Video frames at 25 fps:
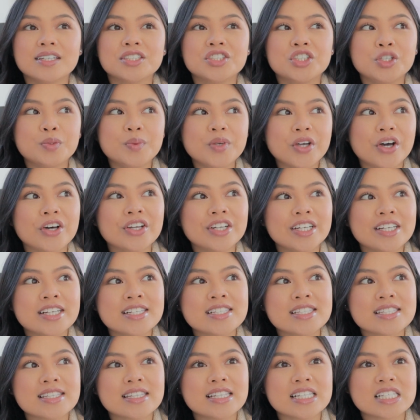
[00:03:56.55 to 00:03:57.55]
To be
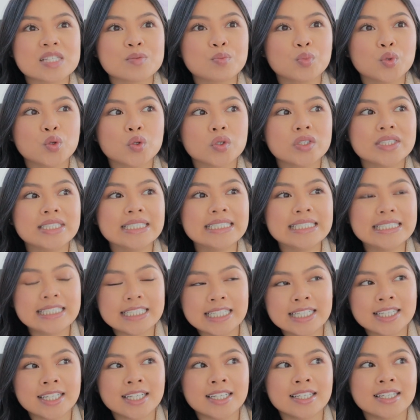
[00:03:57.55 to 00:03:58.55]
honest, this book
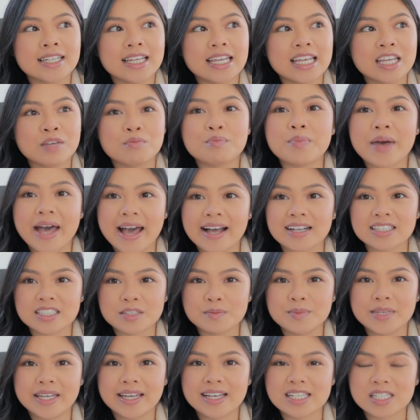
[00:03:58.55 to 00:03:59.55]
didn't
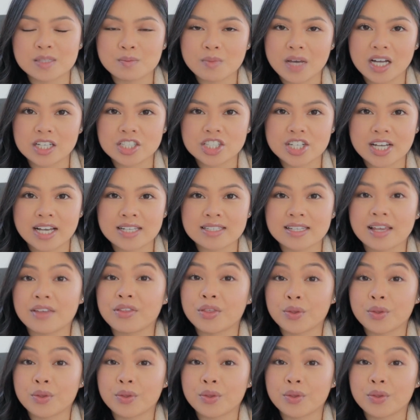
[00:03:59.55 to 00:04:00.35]
impact me as much as I